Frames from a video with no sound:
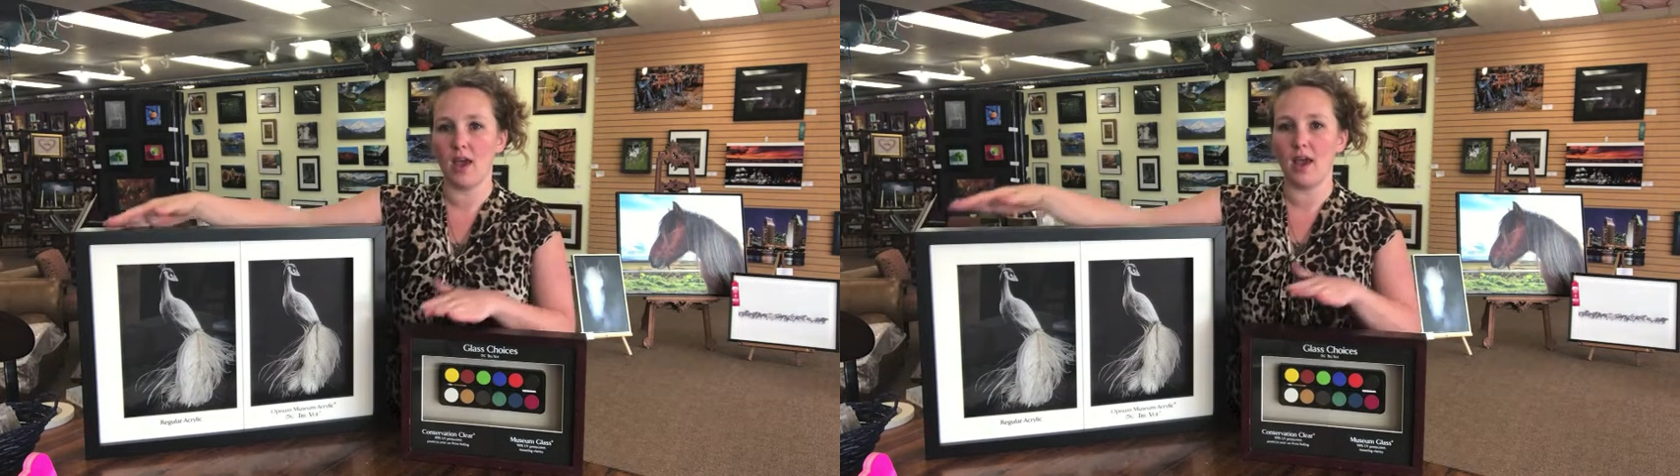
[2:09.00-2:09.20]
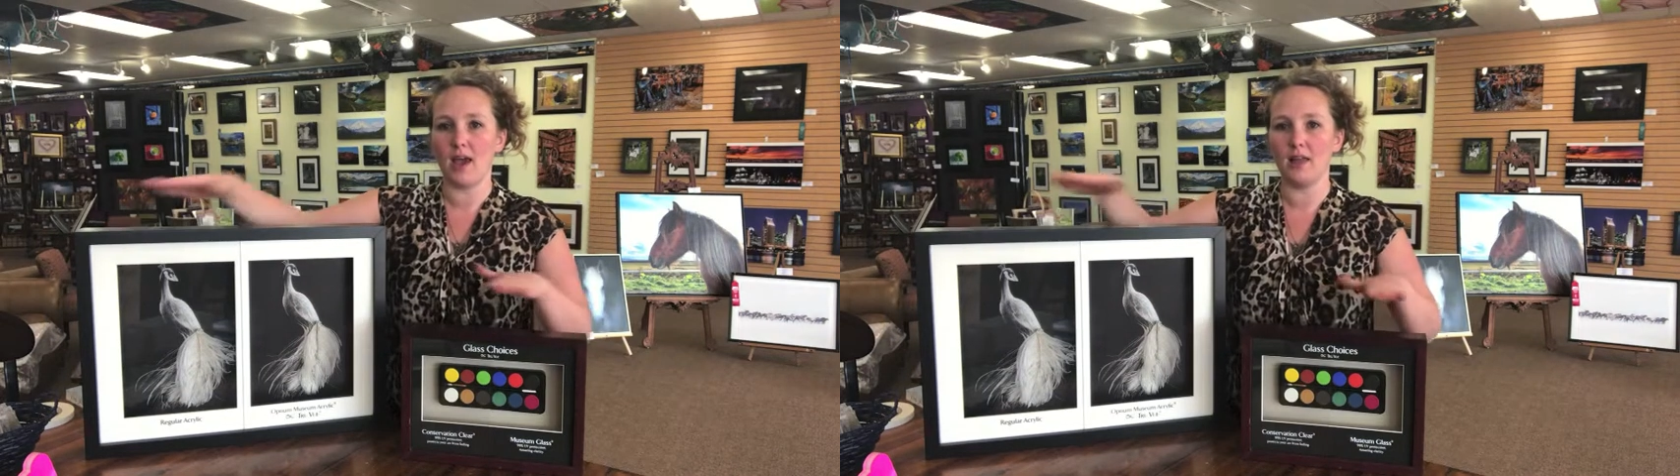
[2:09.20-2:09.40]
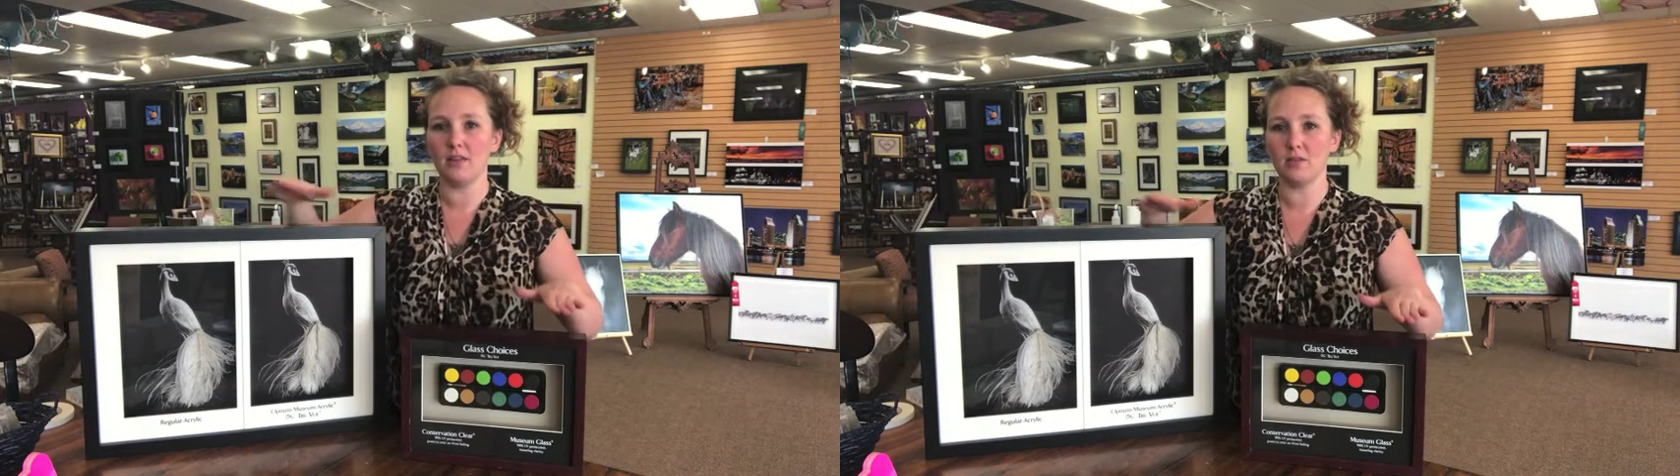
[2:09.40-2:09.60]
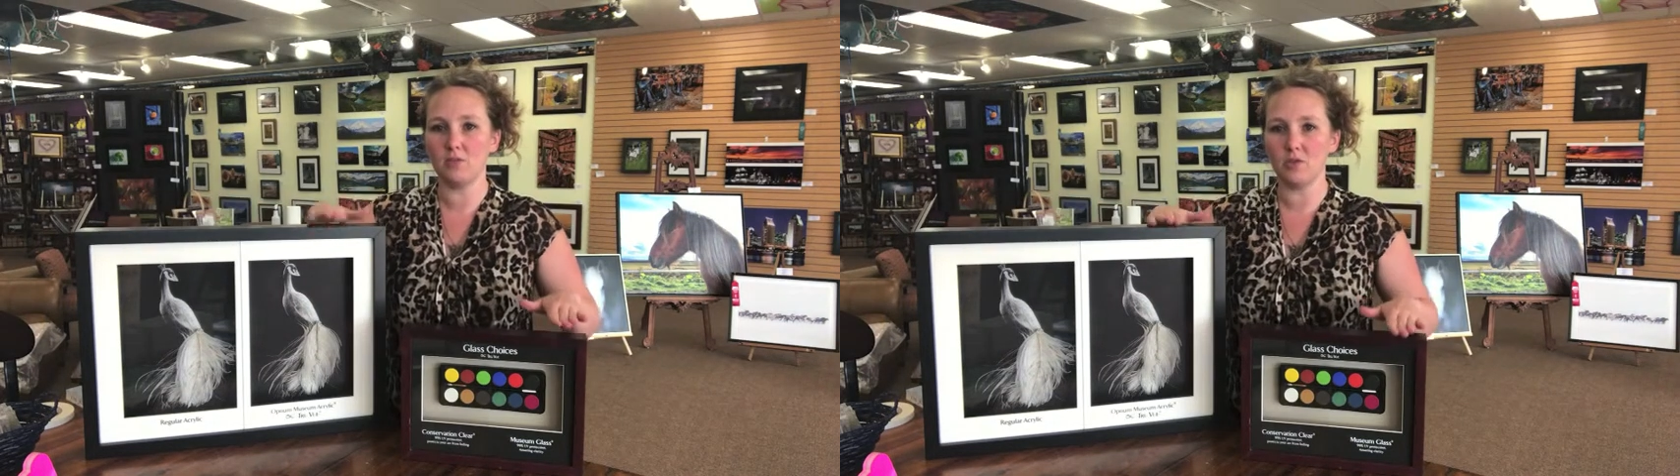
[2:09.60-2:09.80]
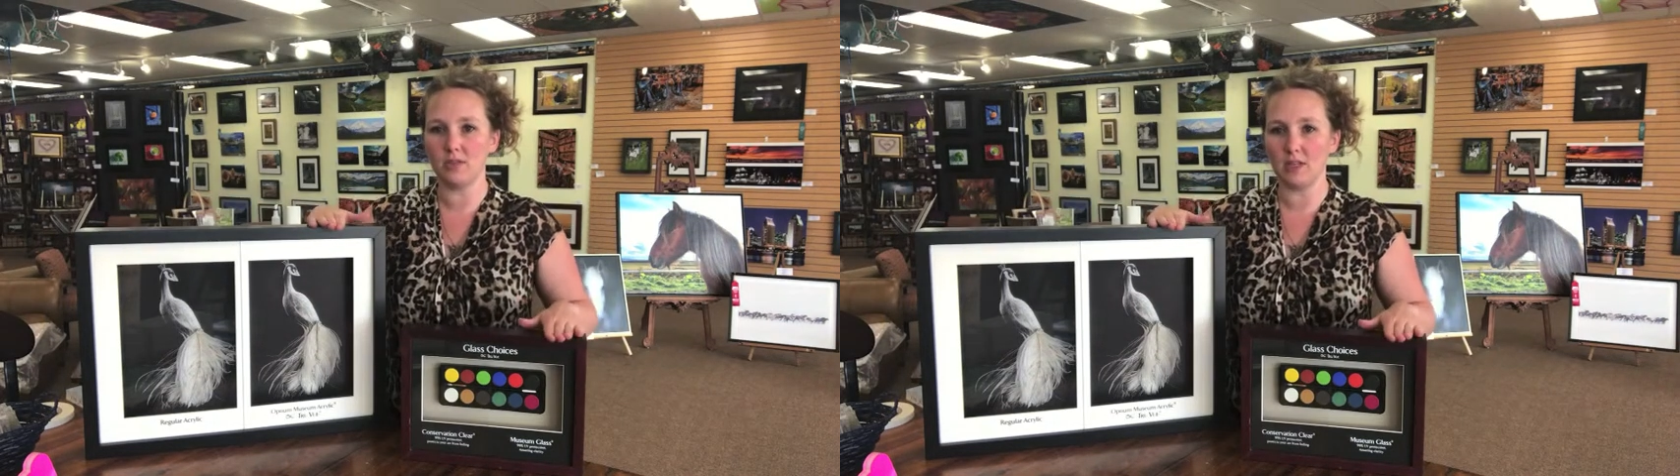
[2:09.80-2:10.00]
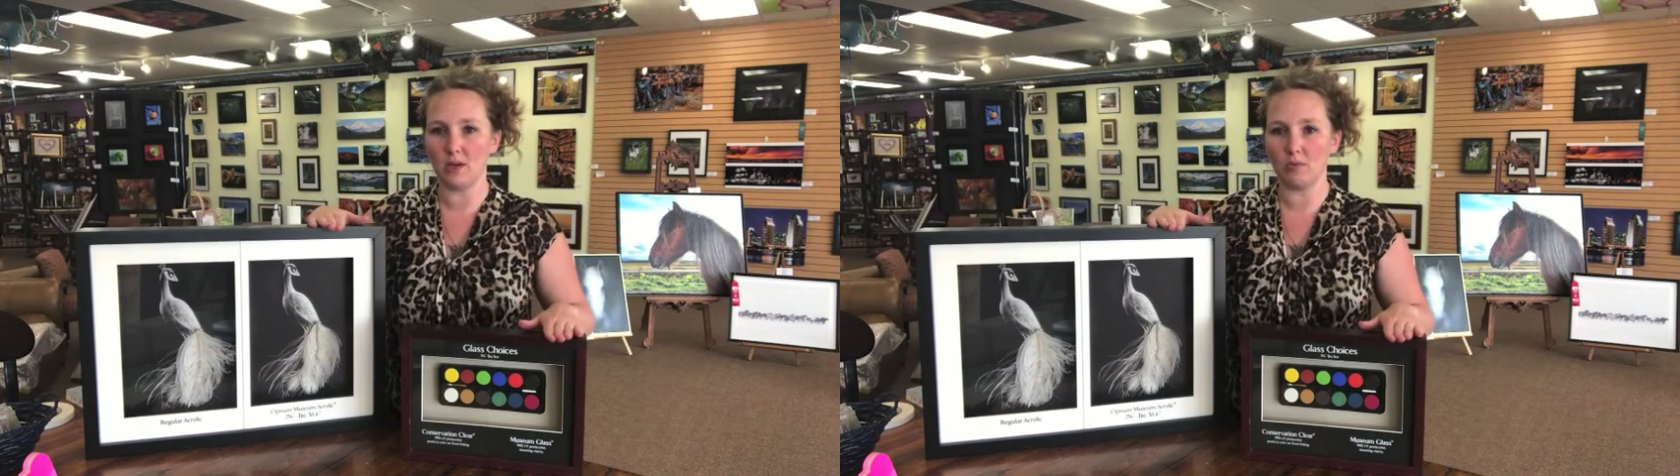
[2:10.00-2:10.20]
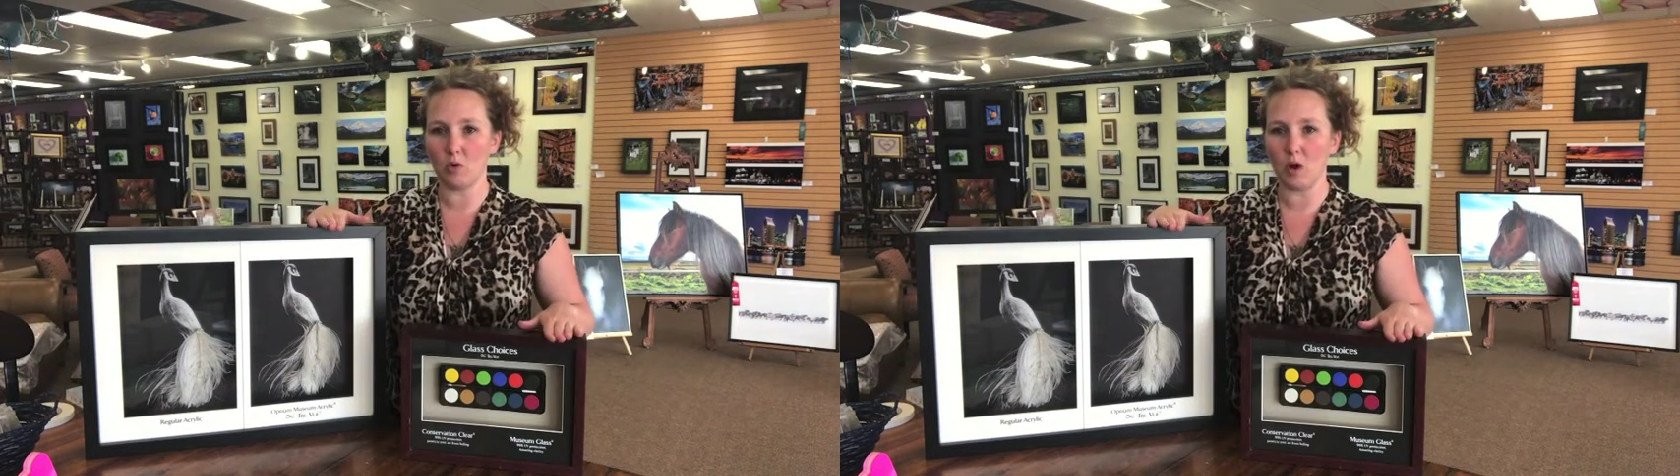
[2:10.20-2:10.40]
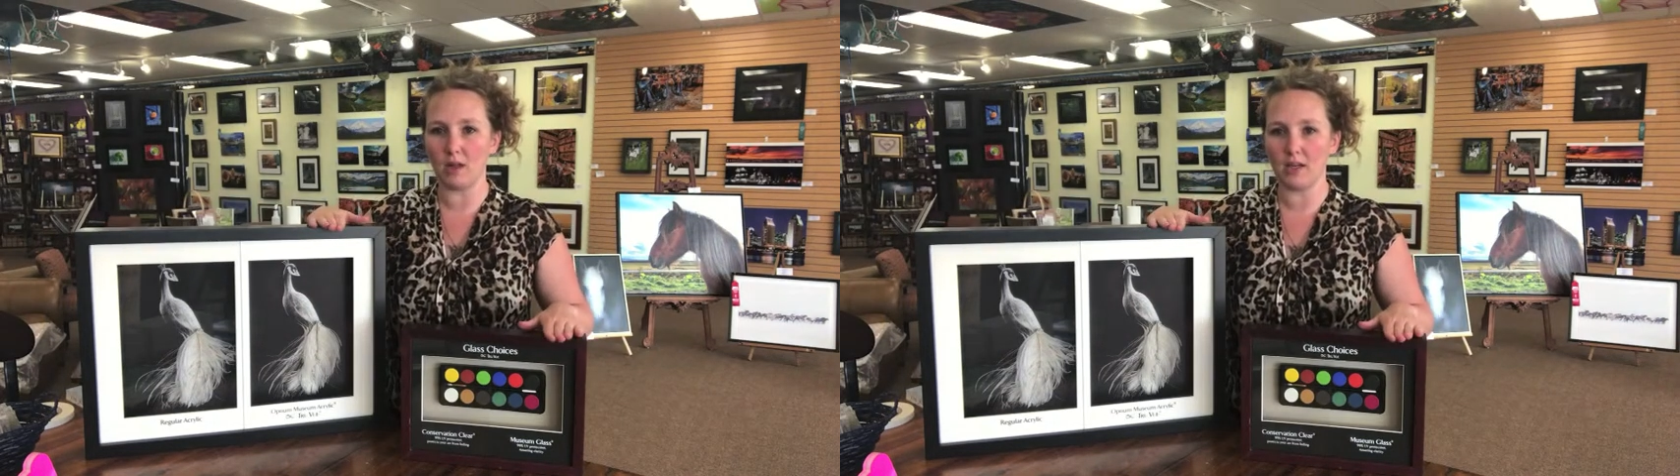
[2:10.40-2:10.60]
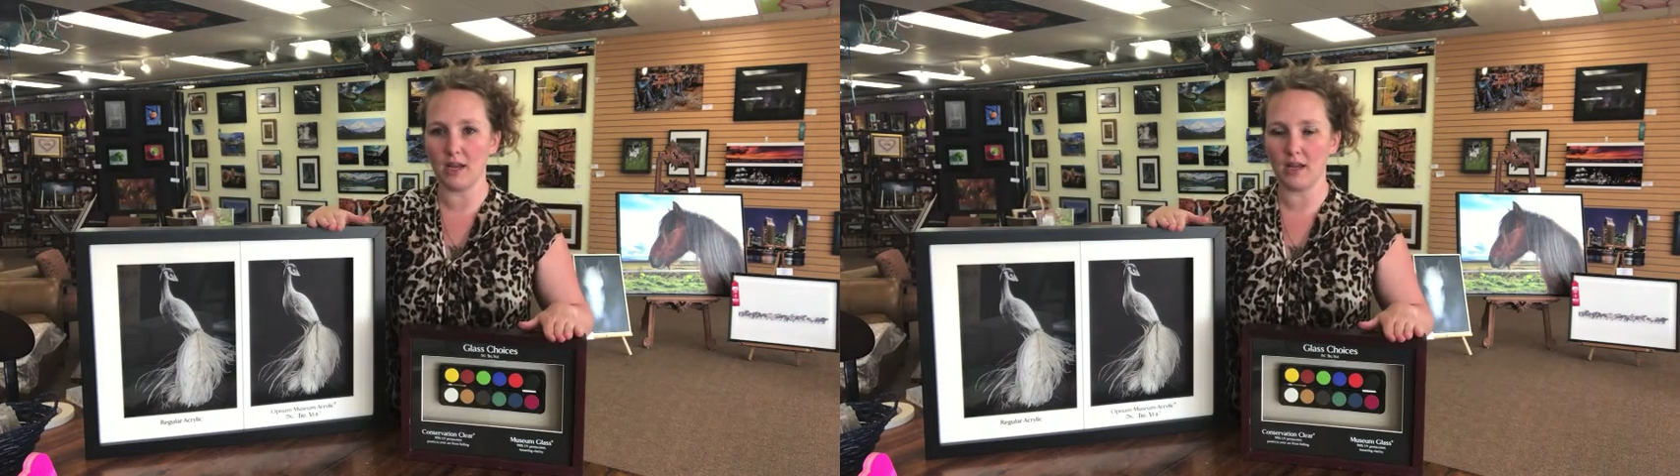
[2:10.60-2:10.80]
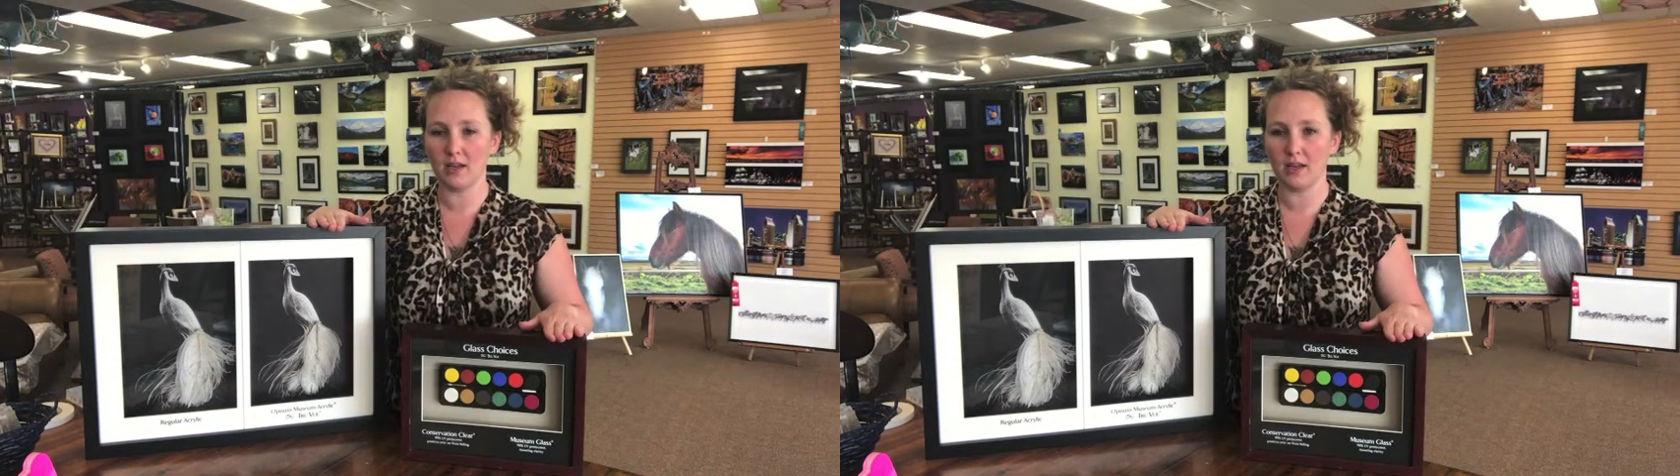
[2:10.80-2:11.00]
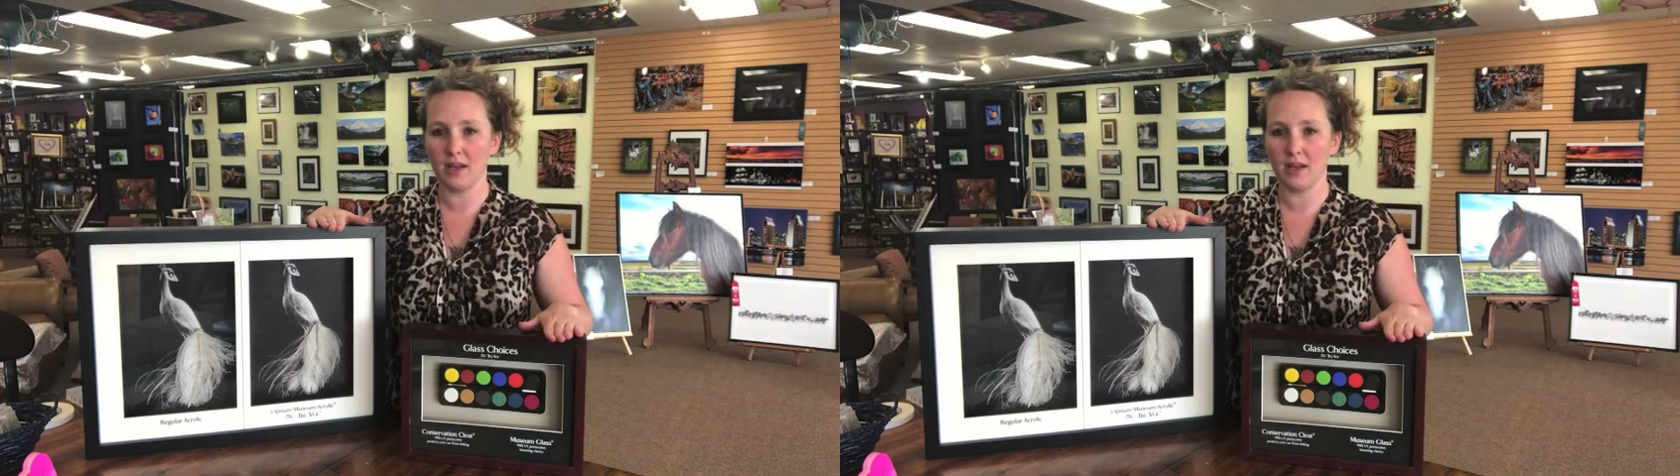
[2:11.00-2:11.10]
and the museum quality.